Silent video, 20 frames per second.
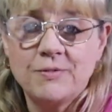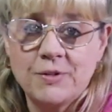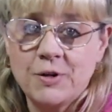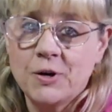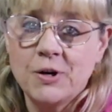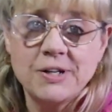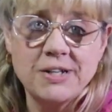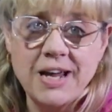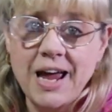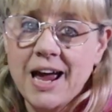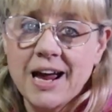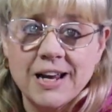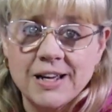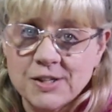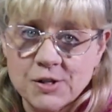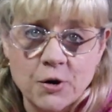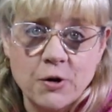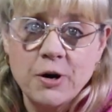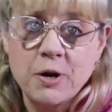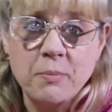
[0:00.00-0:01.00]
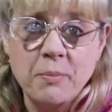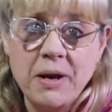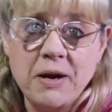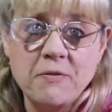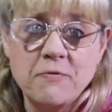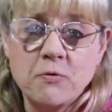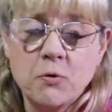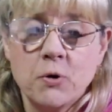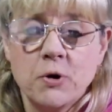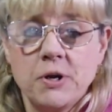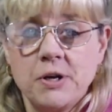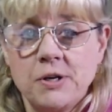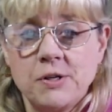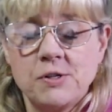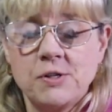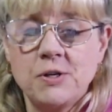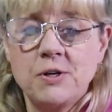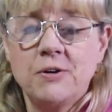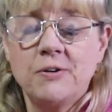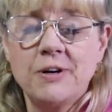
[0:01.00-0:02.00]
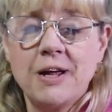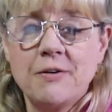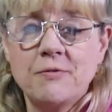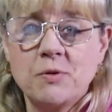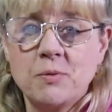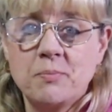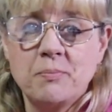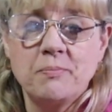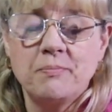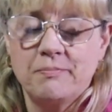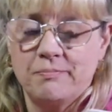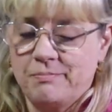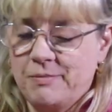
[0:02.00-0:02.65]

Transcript: they're a tag. It's already made for you, so you don't have to,